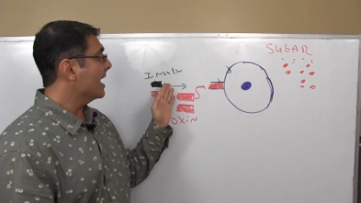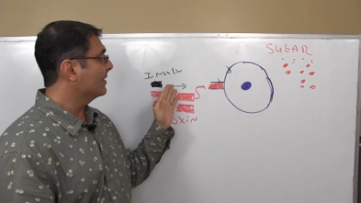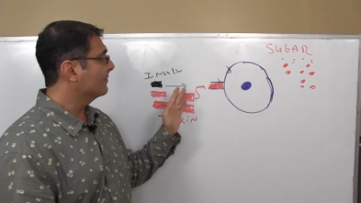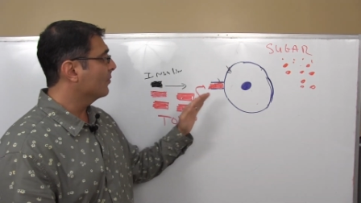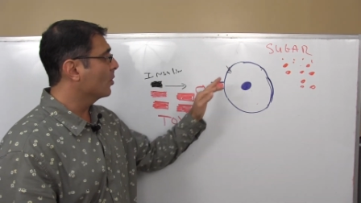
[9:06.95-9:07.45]

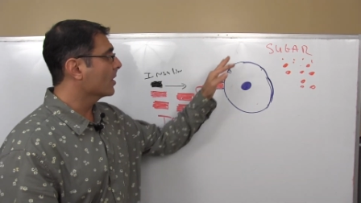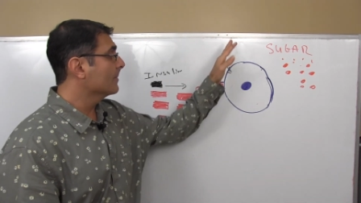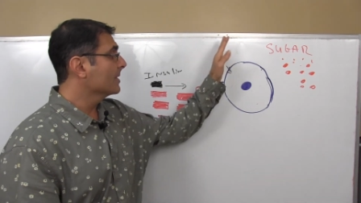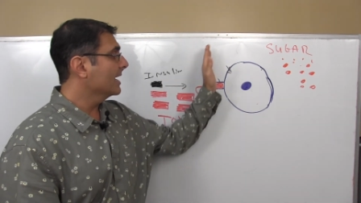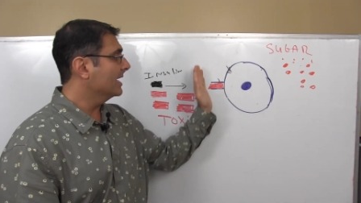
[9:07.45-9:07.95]
And
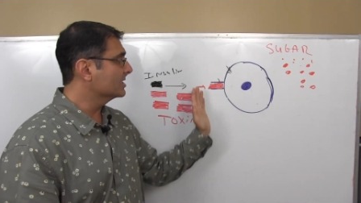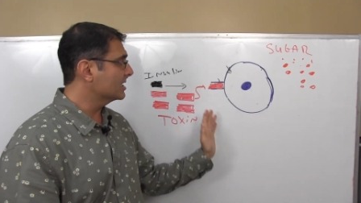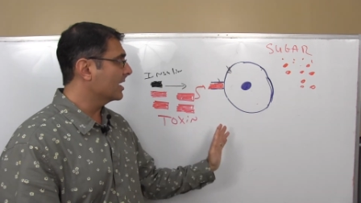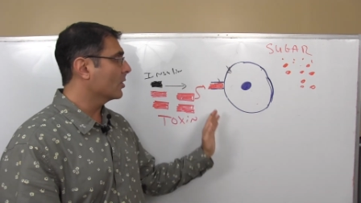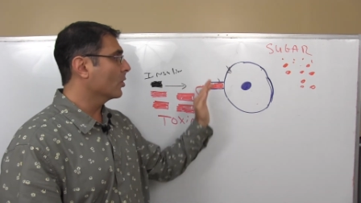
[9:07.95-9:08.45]
four, is
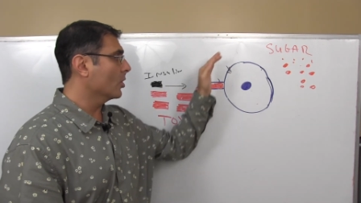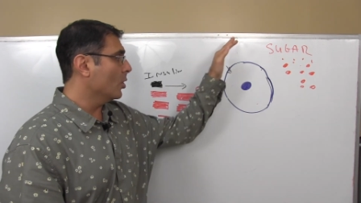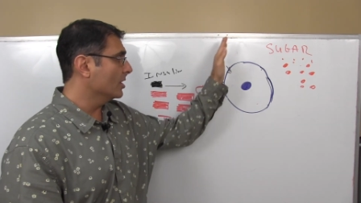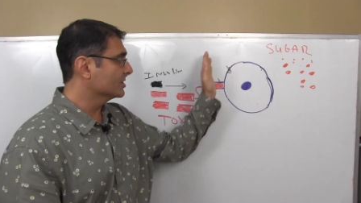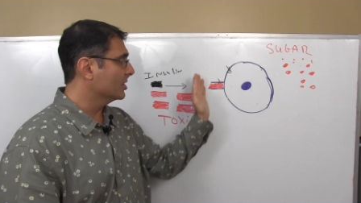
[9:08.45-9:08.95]
there or
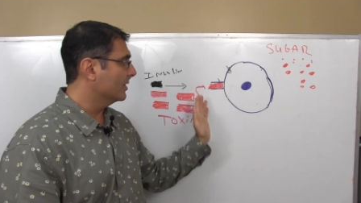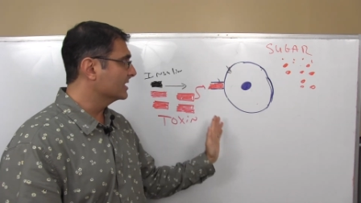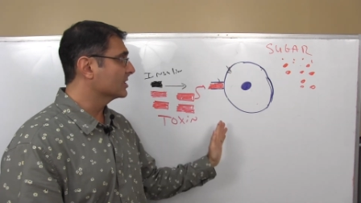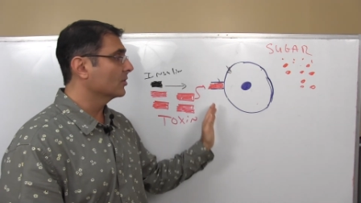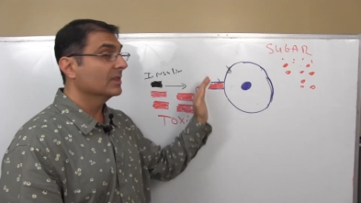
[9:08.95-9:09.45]
also
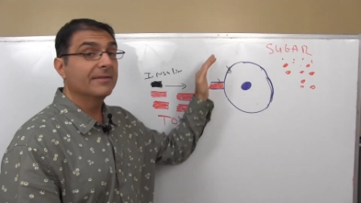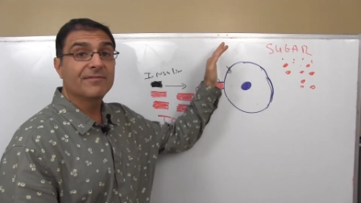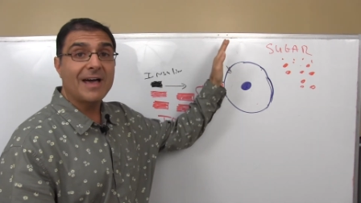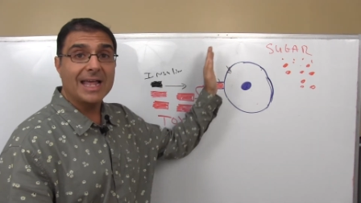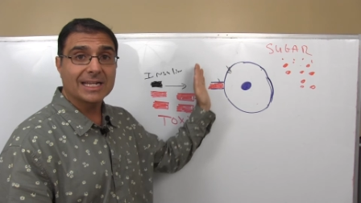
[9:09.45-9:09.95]
is there
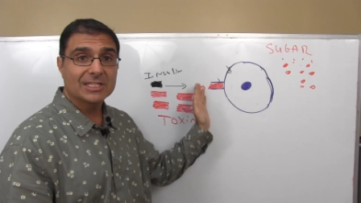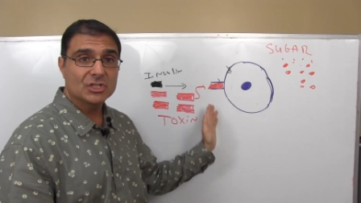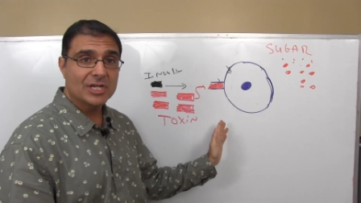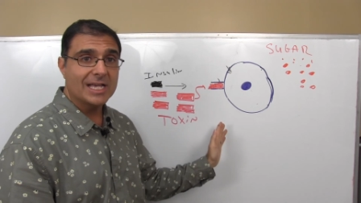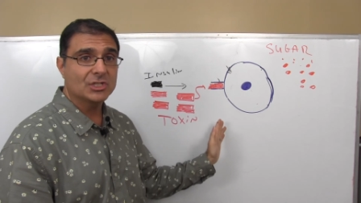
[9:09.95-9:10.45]
lymphatic
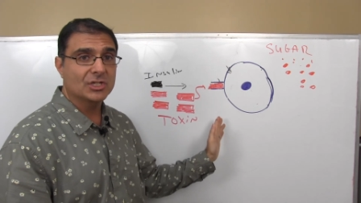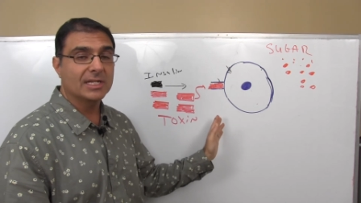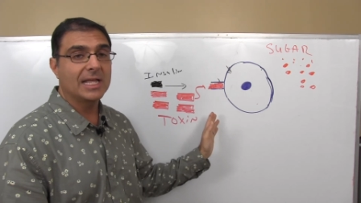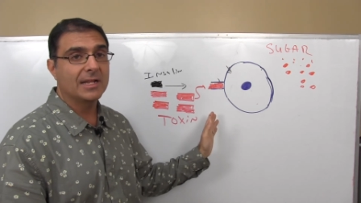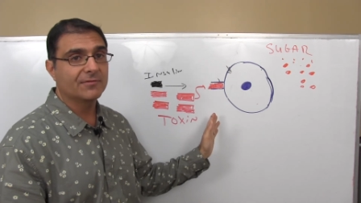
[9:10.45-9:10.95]

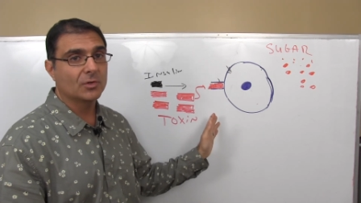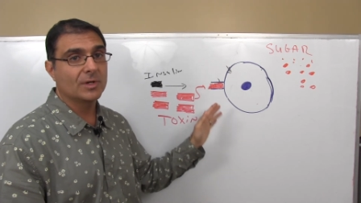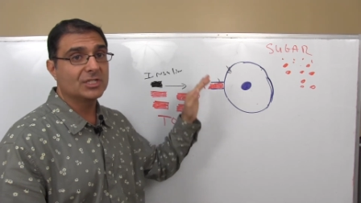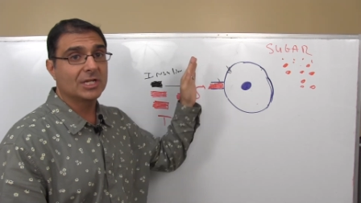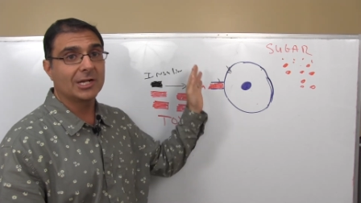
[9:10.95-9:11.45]
congestion? And if
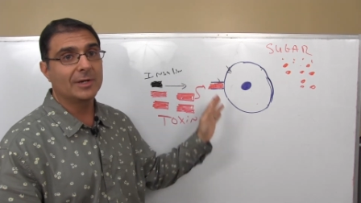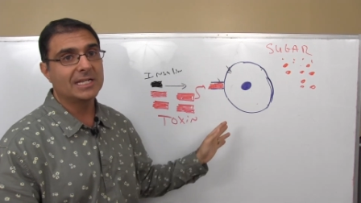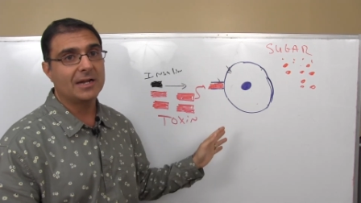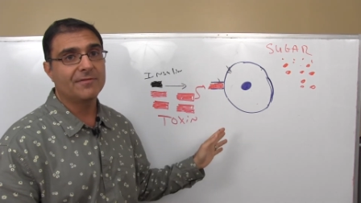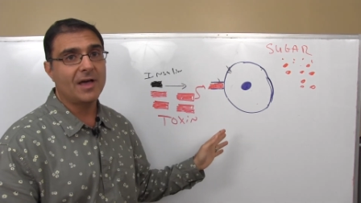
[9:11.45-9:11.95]
there is, you got to
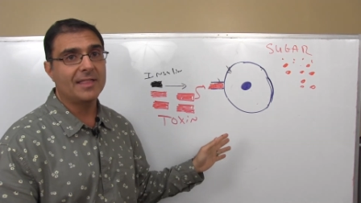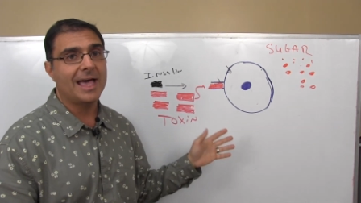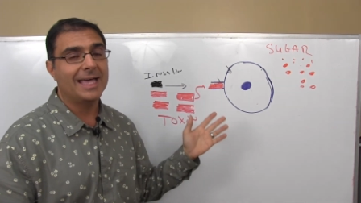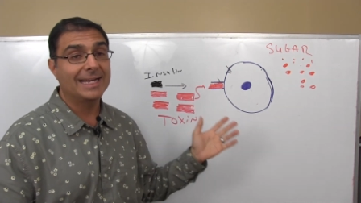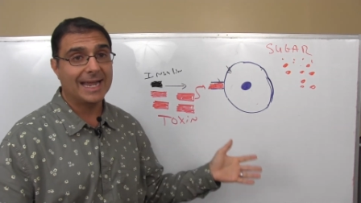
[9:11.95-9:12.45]
identify
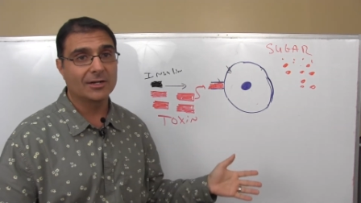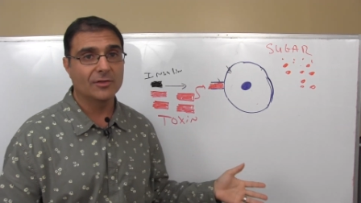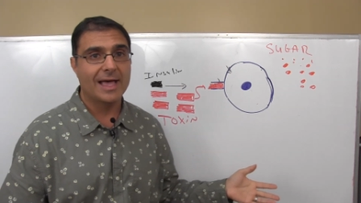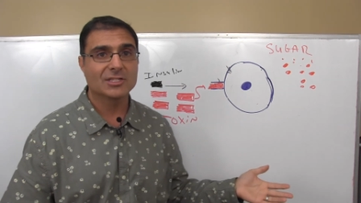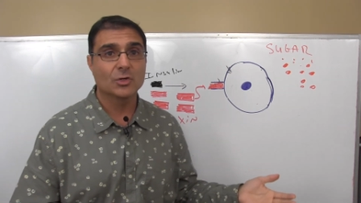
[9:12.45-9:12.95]
that and
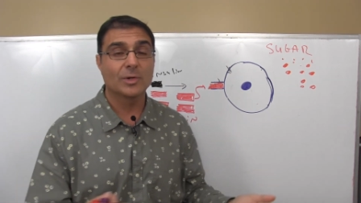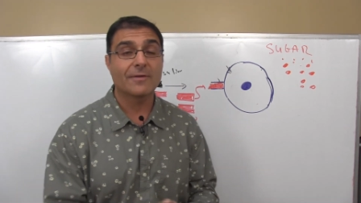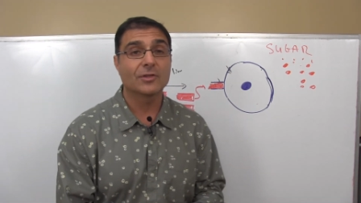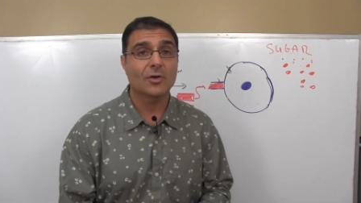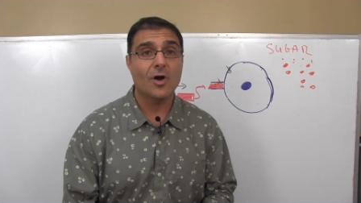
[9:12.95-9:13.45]
handle that. So
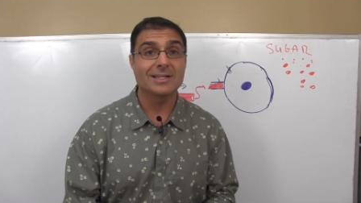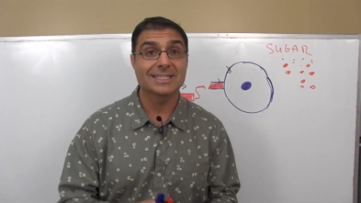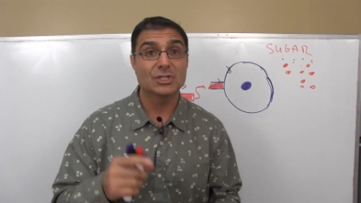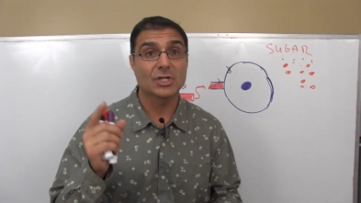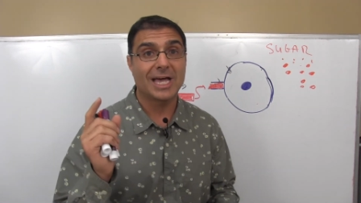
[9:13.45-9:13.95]
whatever the
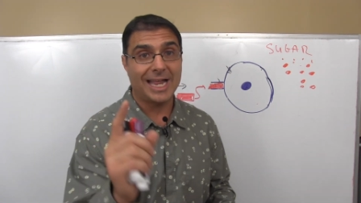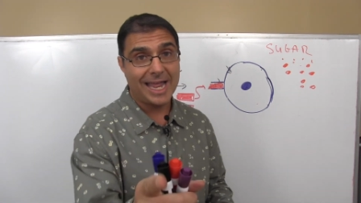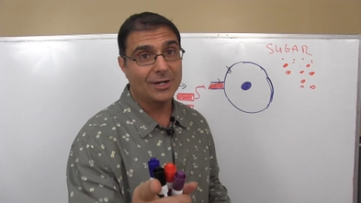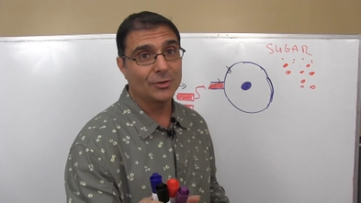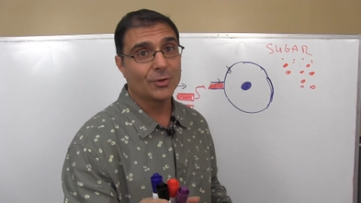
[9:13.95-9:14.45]
cause is, you got to
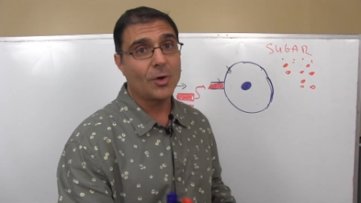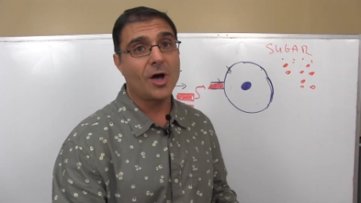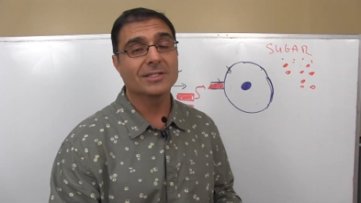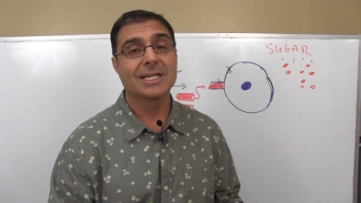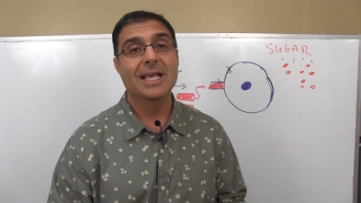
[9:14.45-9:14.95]
handle your
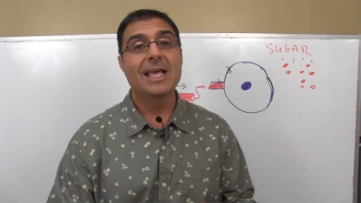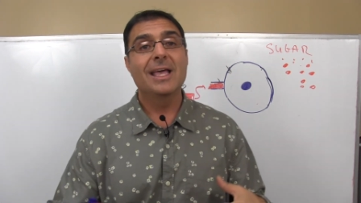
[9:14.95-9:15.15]
cause.